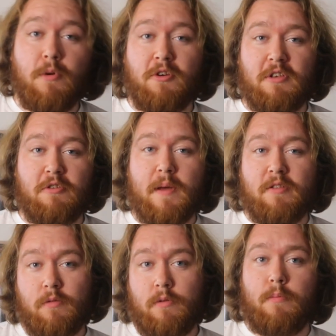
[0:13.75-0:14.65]
most
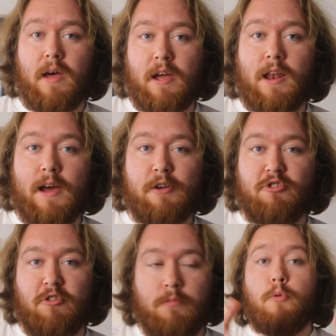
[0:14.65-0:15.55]
expensive in my collection.